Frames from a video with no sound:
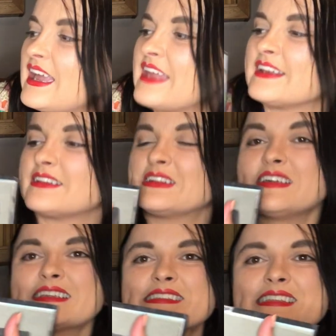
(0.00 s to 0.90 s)
And it
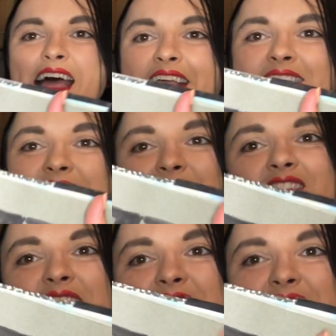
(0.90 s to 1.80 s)
looks like,
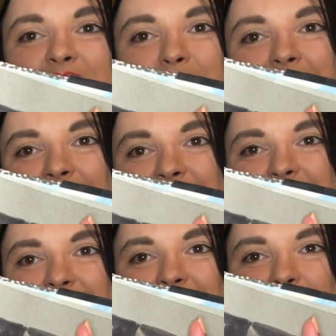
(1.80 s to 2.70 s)
Sunshine, somebody is
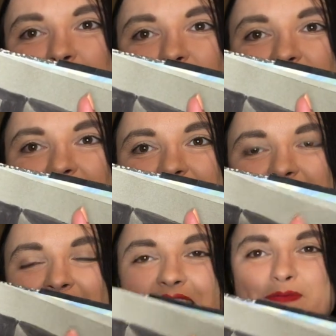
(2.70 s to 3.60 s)
sleeping with a
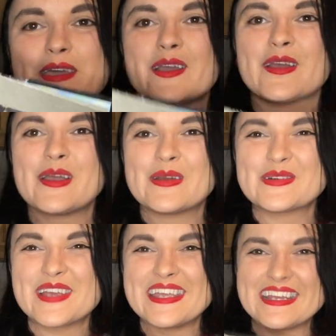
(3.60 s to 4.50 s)
teddy bear
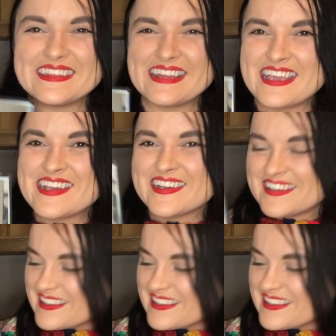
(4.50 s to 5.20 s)
right in there.